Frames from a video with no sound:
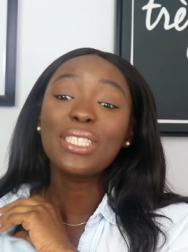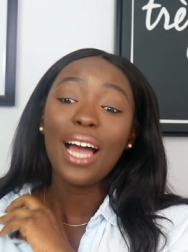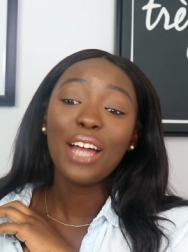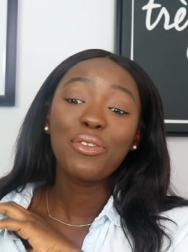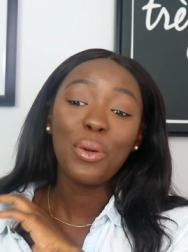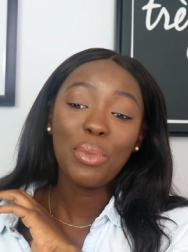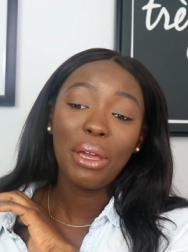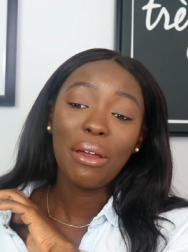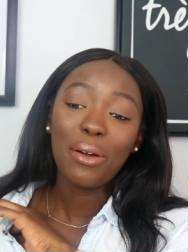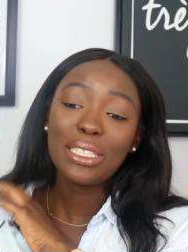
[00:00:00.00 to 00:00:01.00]
hard for
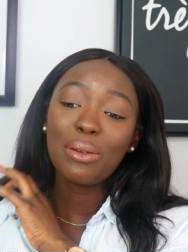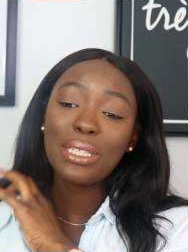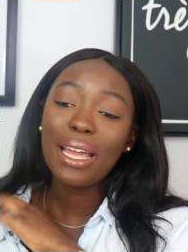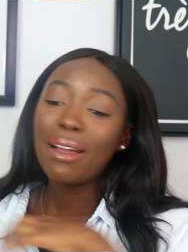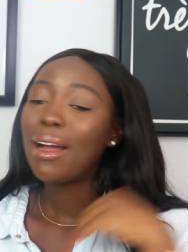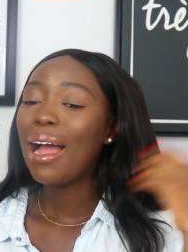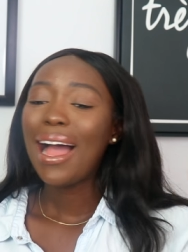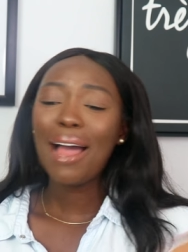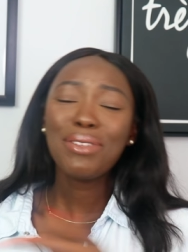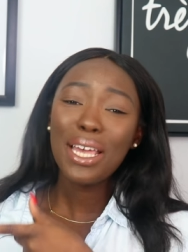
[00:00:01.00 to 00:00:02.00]
me because I was like,
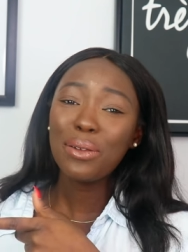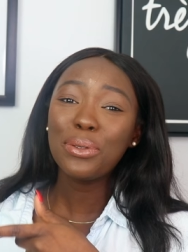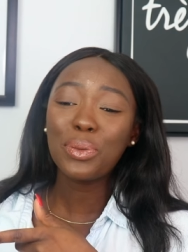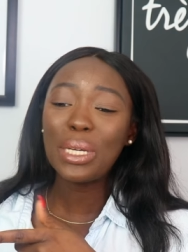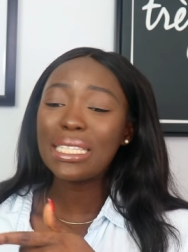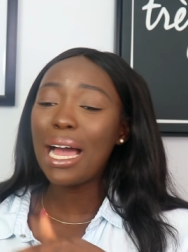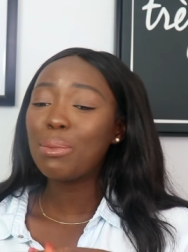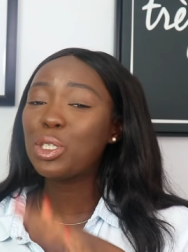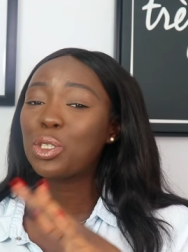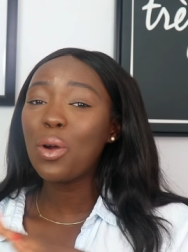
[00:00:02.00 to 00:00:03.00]
after I lose weight,
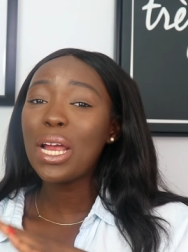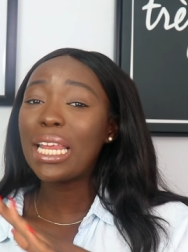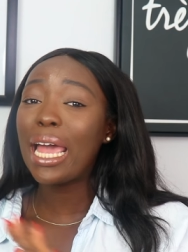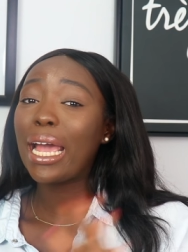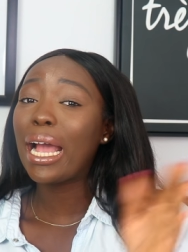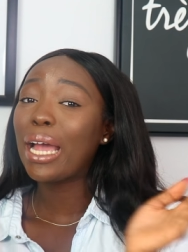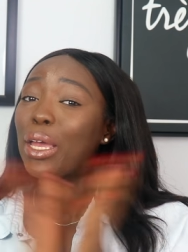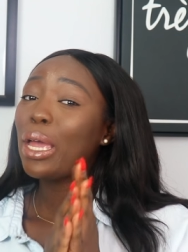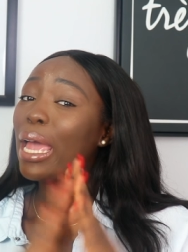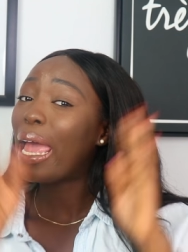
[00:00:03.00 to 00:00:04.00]
I'm sure like
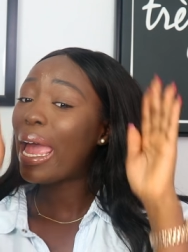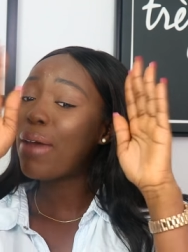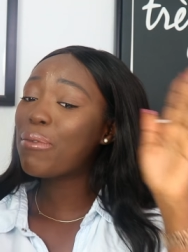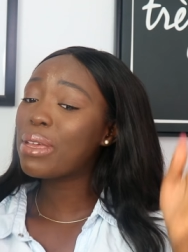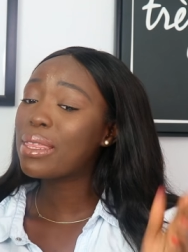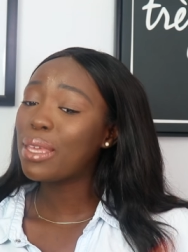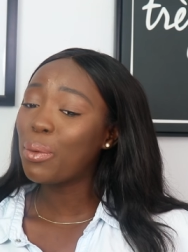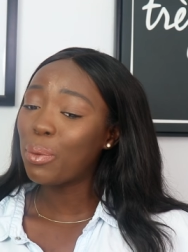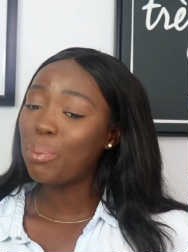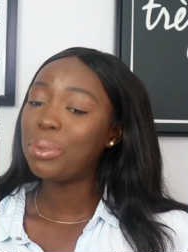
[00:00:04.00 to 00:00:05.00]

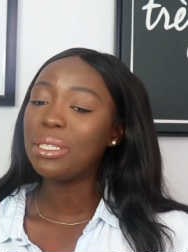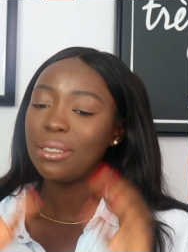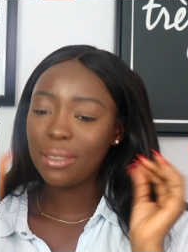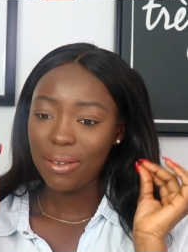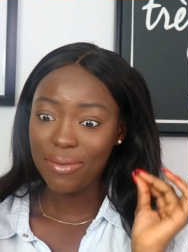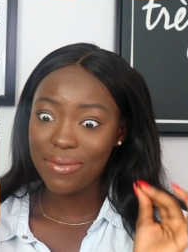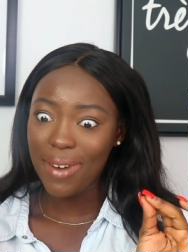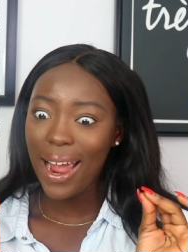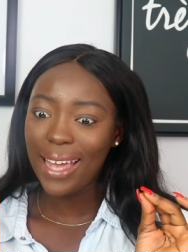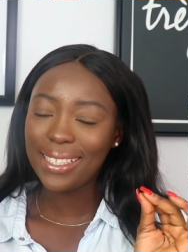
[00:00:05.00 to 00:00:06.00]
everything will be
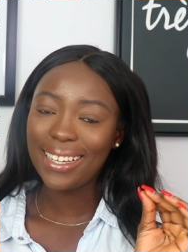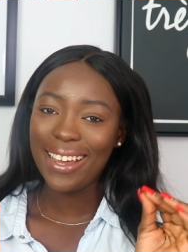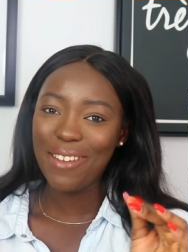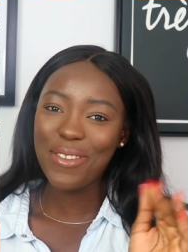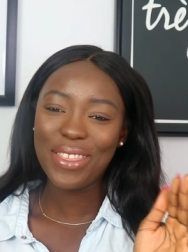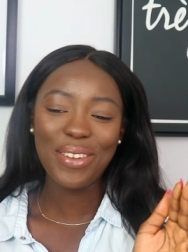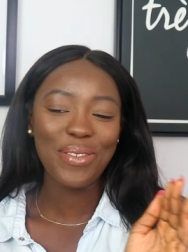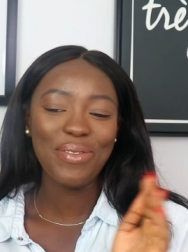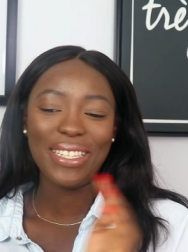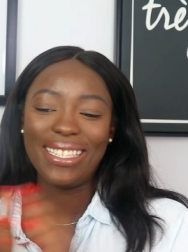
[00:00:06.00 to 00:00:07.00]
right and everything
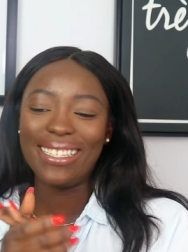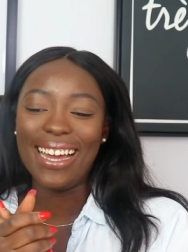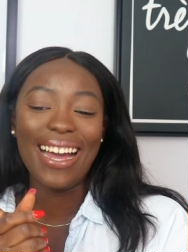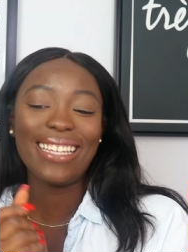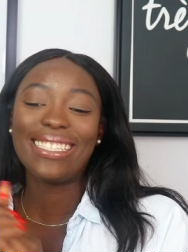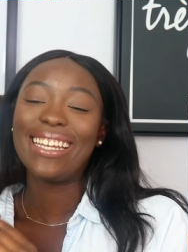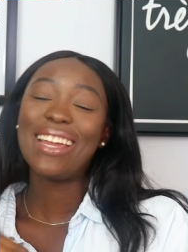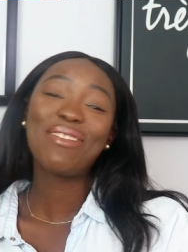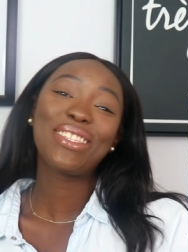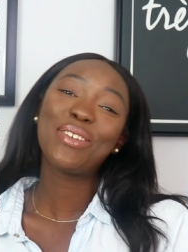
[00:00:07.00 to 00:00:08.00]
will be snatched and
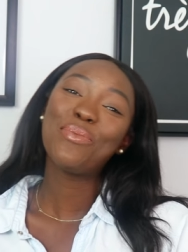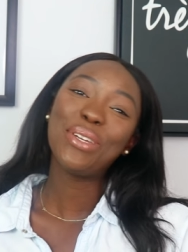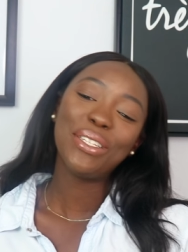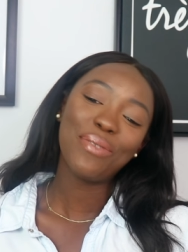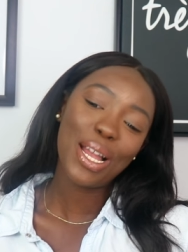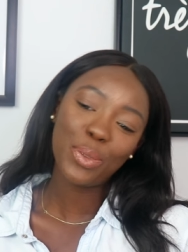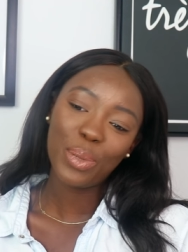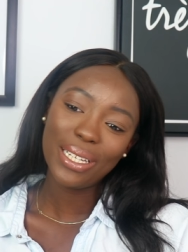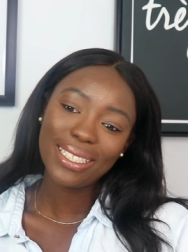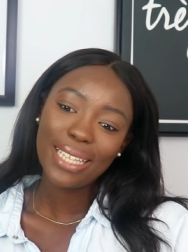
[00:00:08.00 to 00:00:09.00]
everything will be in the right
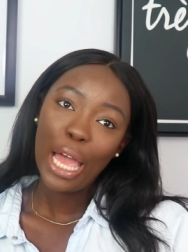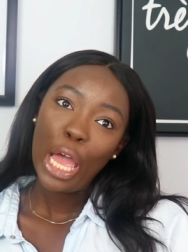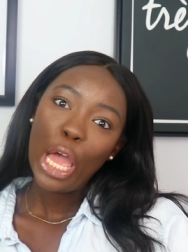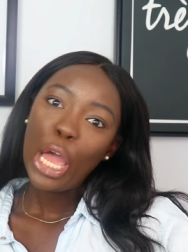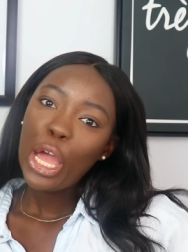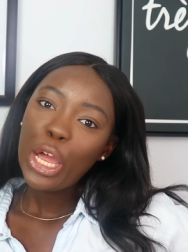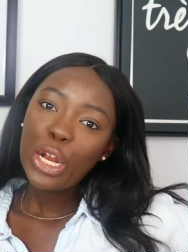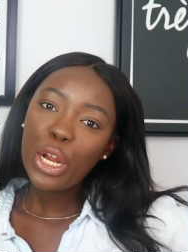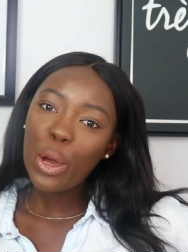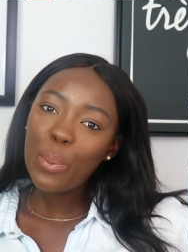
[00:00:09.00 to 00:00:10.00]
place.
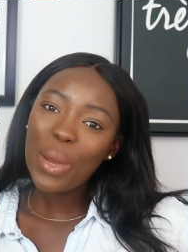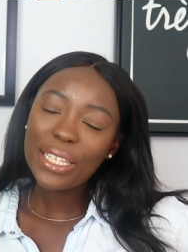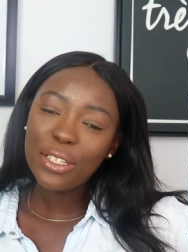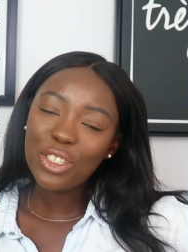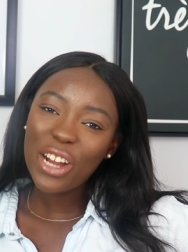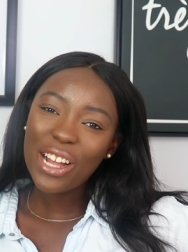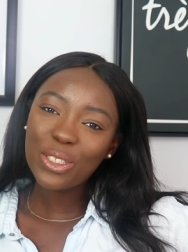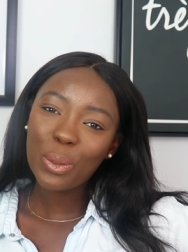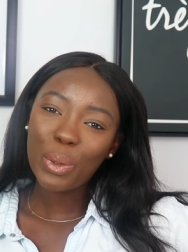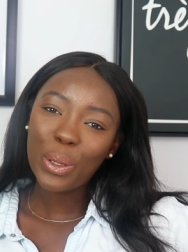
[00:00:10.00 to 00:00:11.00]
Nope, I still try on
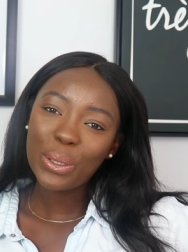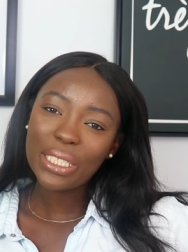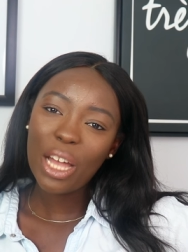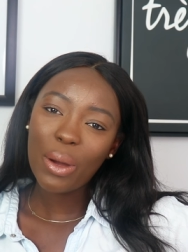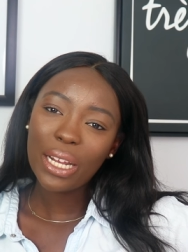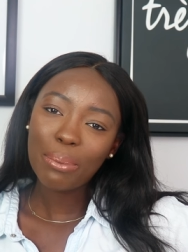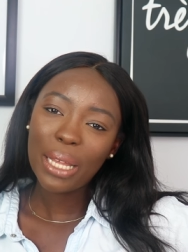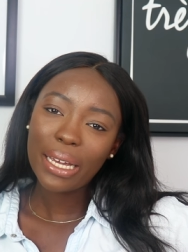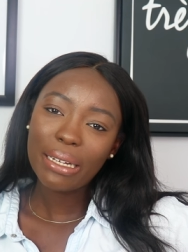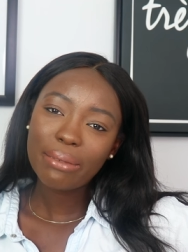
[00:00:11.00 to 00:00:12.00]
some clothes now and I'm
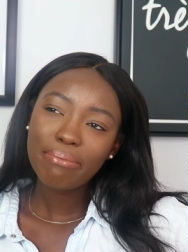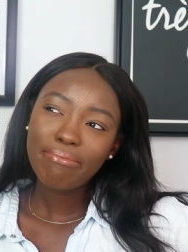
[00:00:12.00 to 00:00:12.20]
like,